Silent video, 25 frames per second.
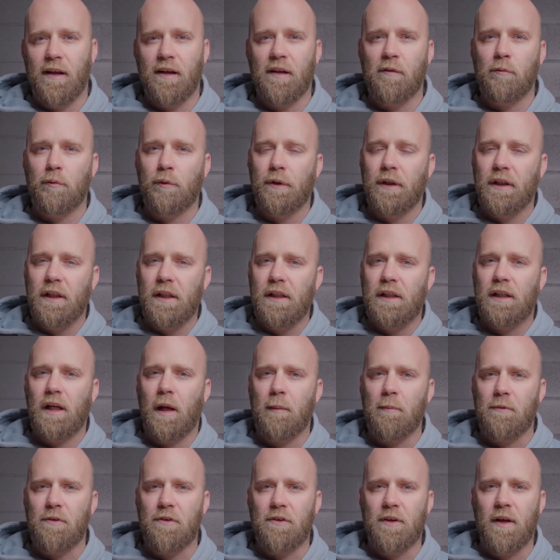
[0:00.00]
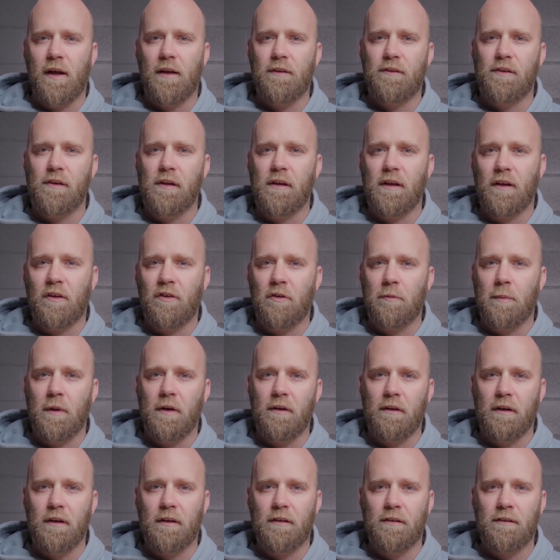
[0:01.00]
It really comes down to the
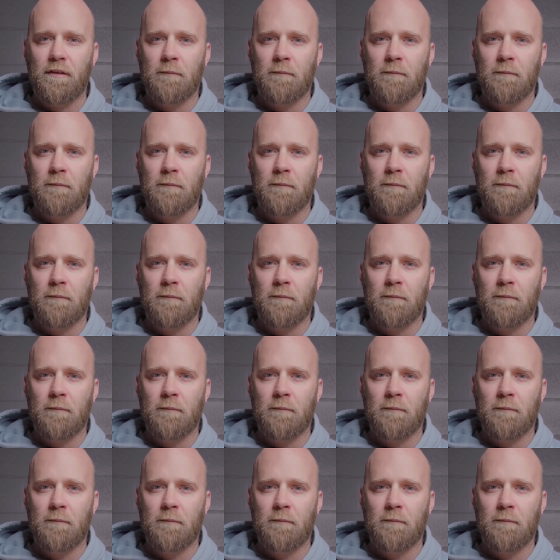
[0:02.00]
experience.